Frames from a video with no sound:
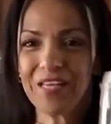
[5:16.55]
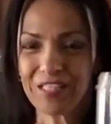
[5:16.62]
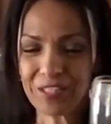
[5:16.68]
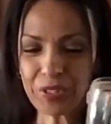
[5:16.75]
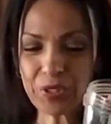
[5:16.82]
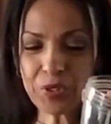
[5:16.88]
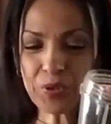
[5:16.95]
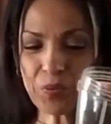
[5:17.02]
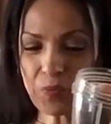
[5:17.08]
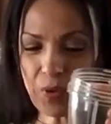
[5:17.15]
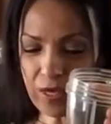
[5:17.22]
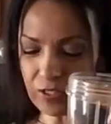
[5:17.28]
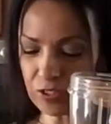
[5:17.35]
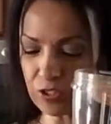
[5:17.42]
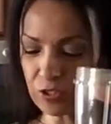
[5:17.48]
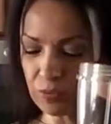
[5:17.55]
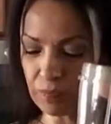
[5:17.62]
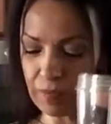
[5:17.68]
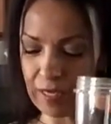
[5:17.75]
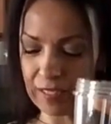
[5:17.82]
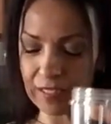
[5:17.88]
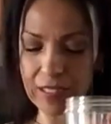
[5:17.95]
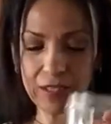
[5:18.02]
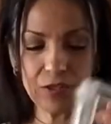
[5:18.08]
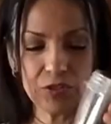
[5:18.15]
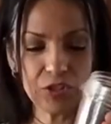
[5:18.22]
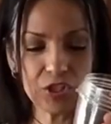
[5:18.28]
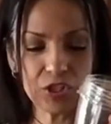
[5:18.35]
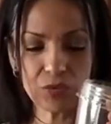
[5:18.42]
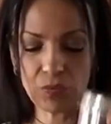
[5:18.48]
So you don't want too many. You
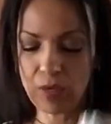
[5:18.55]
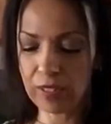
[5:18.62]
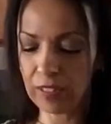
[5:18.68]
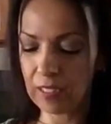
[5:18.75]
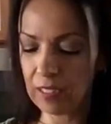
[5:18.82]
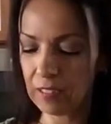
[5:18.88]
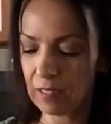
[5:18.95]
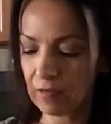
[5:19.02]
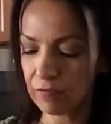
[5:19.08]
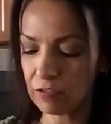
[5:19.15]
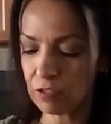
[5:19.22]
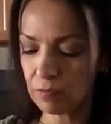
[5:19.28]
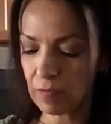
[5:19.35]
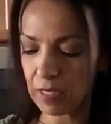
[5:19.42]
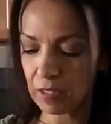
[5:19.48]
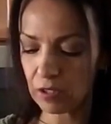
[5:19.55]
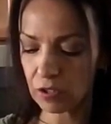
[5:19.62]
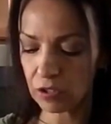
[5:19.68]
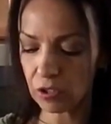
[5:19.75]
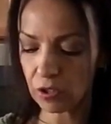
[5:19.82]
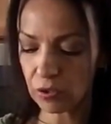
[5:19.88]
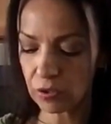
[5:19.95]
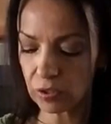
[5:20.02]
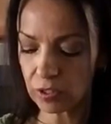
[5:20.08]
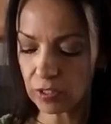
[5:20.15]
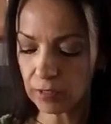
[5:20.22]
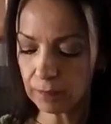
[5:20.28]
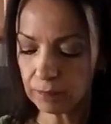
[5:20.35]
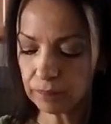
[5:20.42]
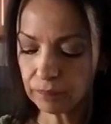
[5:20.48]
just want enough to make your
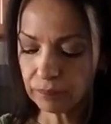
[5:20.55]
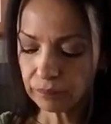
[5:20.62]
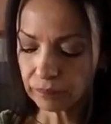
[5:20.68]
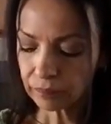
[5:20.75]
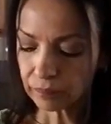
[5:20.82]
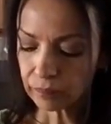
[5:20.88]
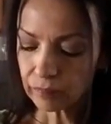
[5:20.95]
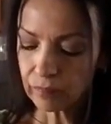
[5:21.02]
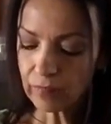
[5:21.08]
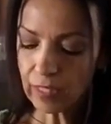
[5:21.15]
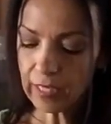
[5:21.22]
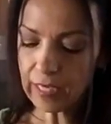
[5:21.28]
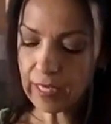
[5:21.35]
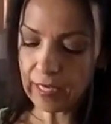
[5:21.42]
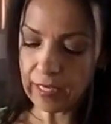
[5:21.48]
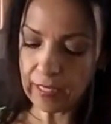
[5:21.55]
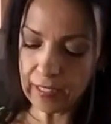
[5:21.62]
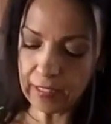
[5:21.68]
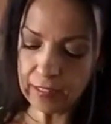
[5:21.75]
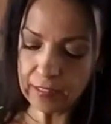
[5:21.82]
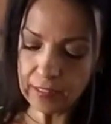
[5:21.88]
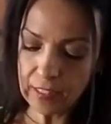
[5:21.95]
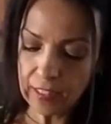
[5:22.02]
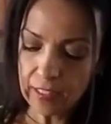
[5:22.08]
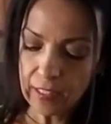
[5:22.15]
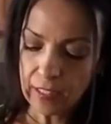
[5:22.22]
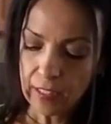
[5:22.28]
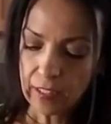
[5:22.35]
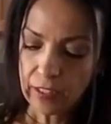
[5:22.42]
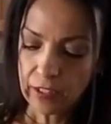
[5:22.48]
yogurt. And
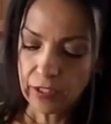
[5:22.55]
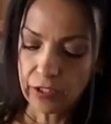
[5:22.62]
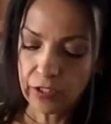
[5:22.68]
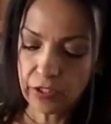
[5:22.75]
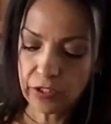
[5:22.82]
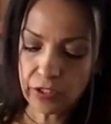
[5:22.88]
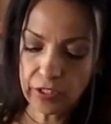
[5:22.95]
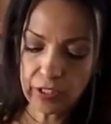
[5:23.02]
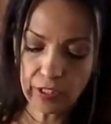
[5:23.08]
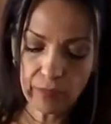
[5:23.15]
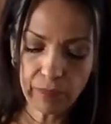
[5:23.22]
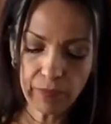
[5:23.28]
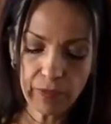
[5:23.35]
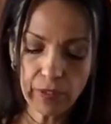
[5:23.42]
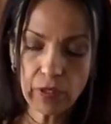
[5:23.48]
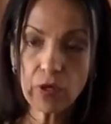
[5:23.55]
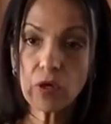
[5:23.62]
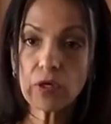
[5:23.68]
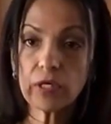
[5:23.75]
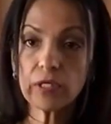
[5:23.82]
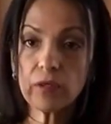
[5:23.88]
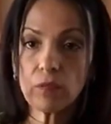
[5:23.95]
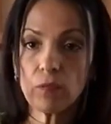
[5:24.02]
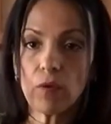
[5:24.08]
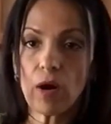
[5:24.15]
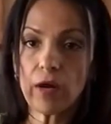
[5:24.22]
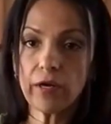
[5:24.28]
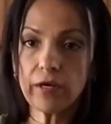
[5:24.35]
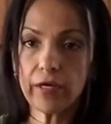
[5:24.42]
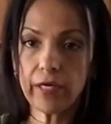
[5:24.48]
you're gonna put coconut
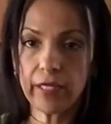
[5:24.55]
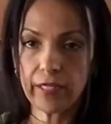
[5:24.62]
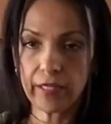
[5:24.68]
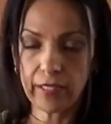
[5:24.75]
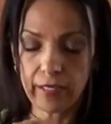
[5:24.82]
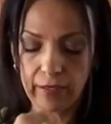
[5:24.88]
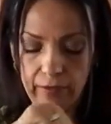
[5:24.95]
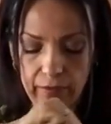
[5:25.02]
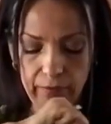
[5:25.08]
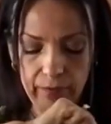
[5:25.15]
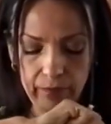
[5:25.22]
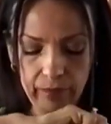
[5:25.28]
water in there.